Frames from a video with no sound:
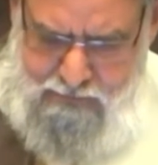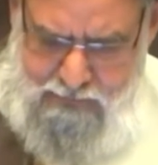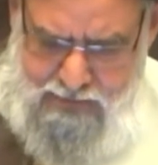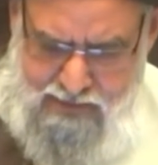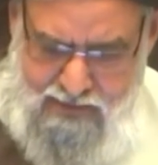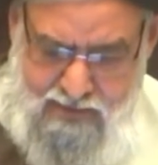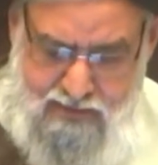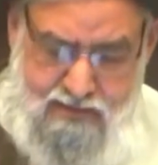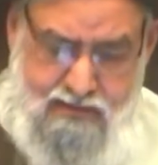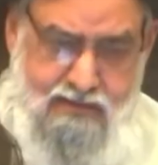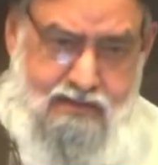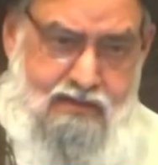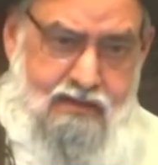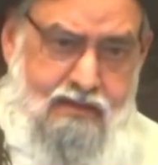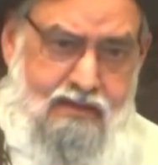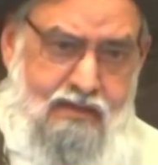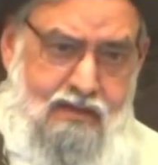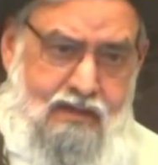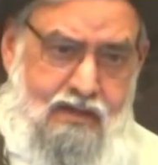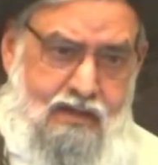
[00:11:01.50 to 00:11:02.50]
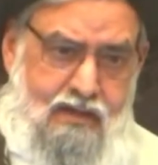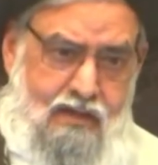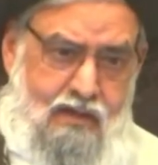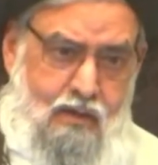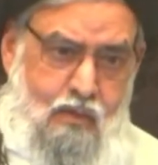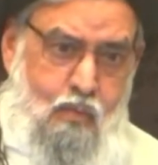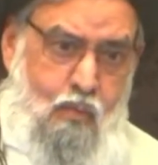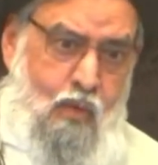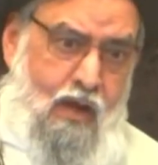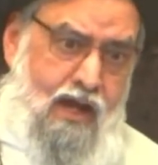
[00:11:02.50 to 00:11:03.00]
Malik.
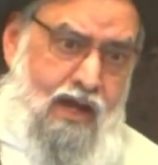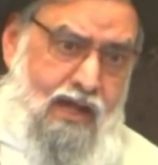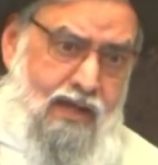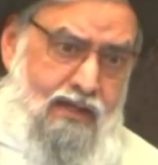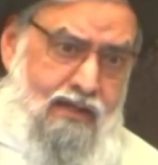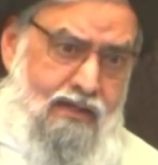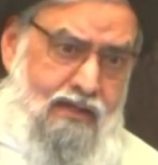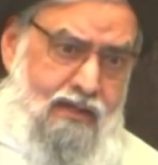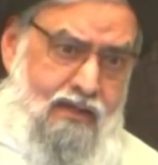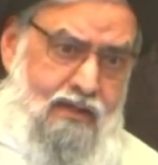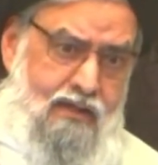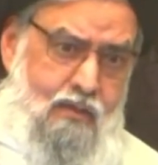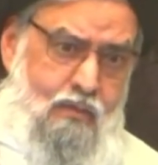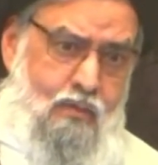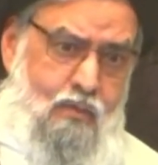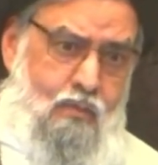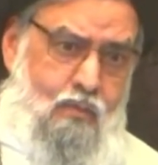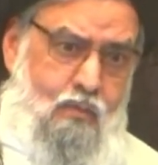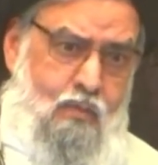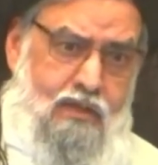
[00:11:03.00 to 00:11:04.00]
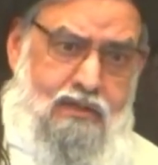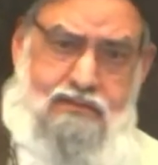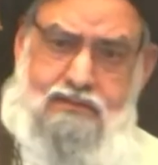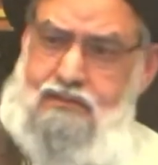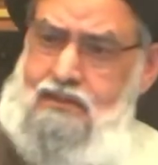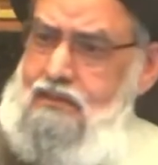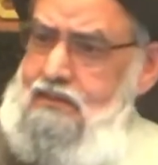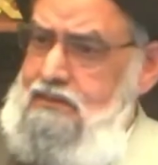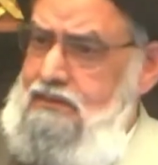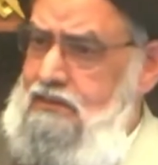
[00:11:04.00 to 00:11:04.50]
Why? What is
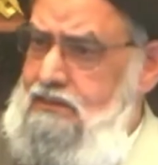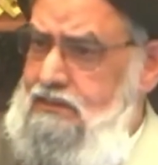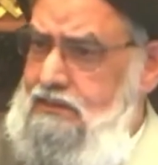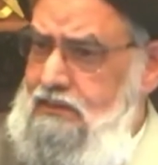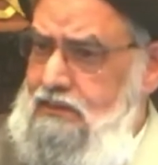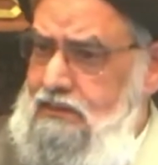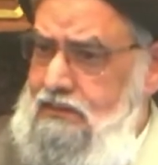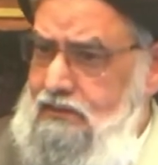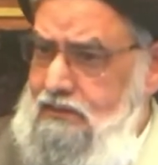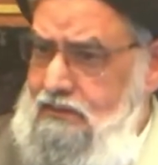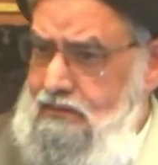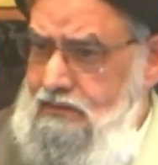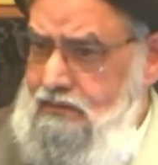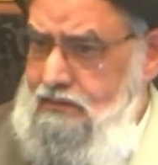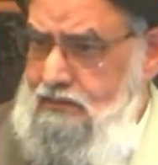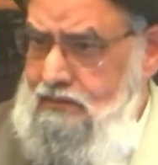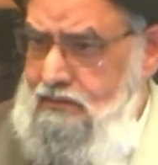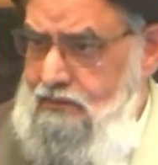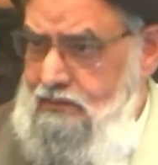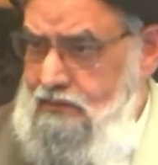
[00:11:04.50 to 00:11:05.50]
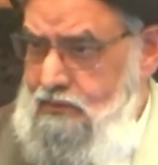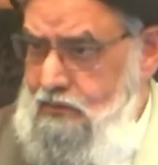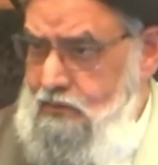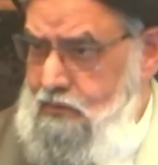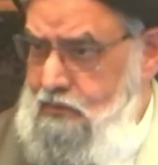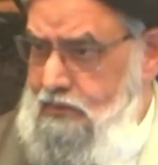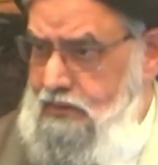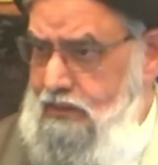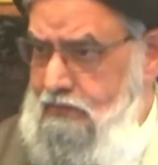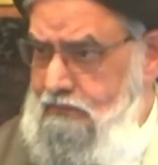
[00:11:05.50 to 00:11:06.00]
the urgency? You
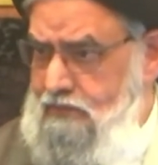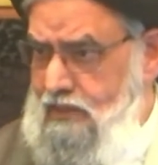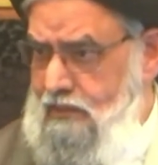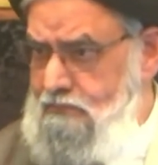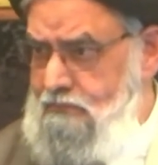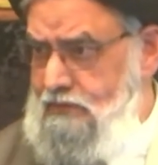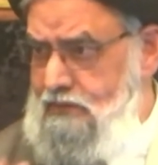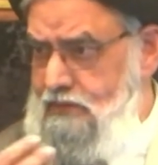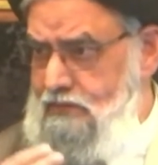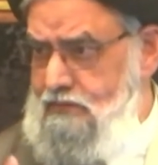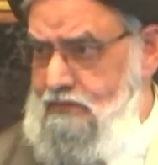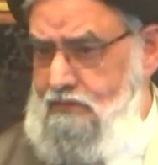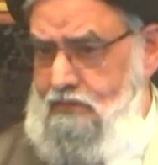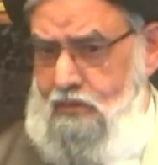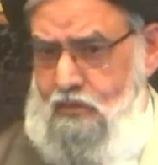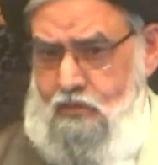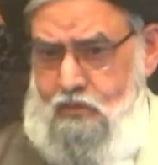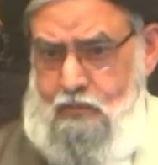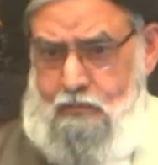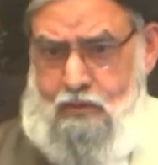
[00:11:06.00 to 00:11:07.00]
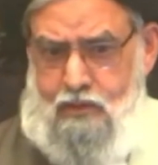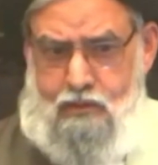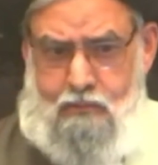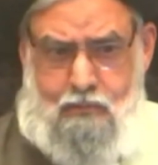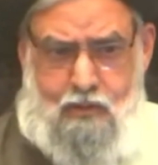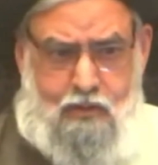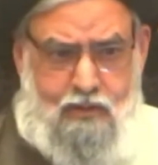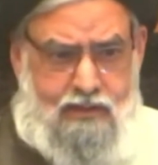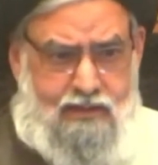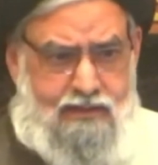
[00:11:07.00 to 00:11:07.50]
could have come this, you know, tomorrow
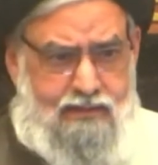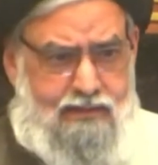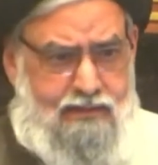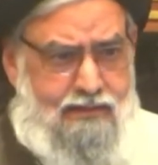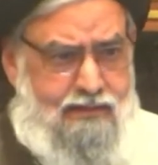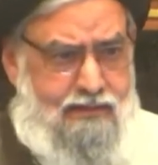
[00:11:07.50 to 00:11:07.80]
morning.